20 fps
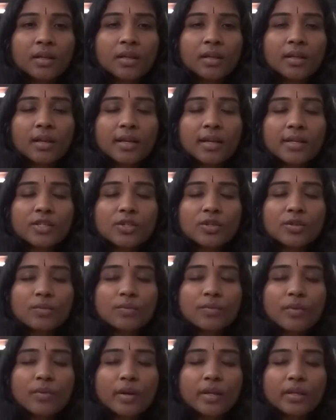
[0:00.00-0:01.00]
Let your
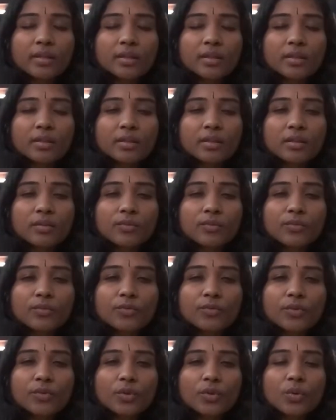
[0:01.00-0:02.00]
breath
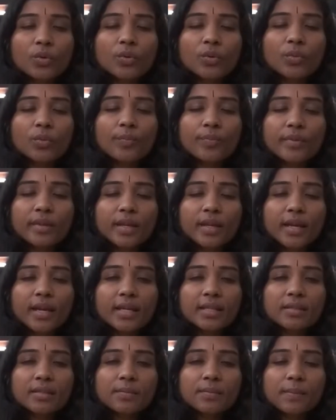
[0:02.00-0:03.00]
flow
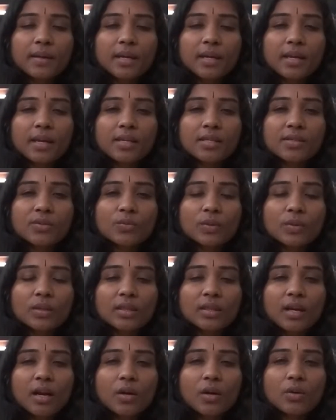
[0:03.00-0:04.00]
at a pace
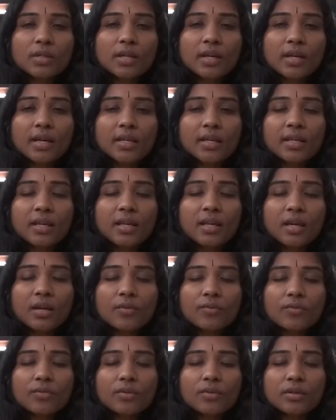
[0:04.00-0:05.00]
without any
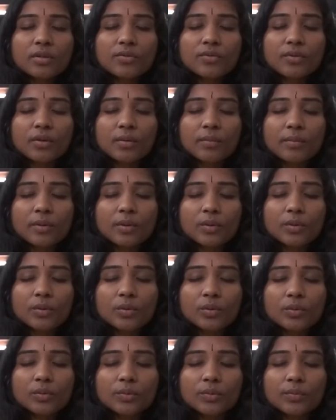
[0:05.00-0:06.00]
effort from
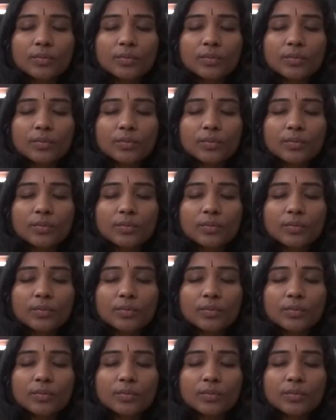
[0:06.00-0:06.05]
you.